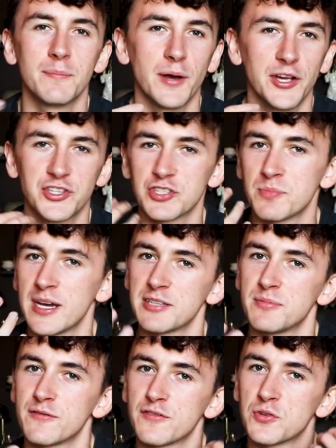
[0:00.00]
but it just
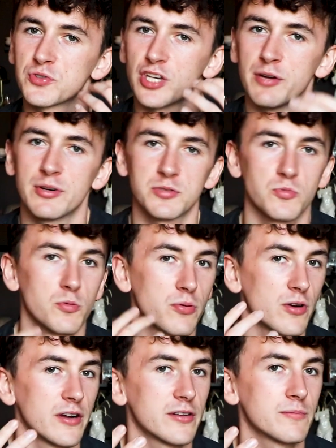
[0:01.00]
makes me feel so much more
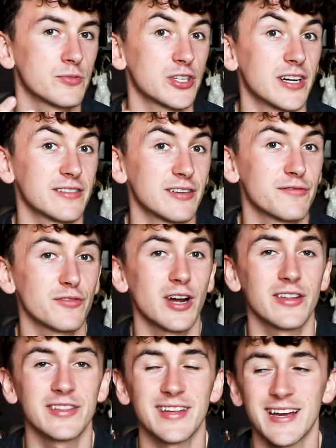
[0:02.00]
productive
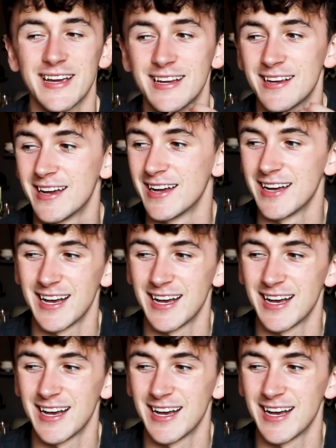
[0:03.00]
throughout the day.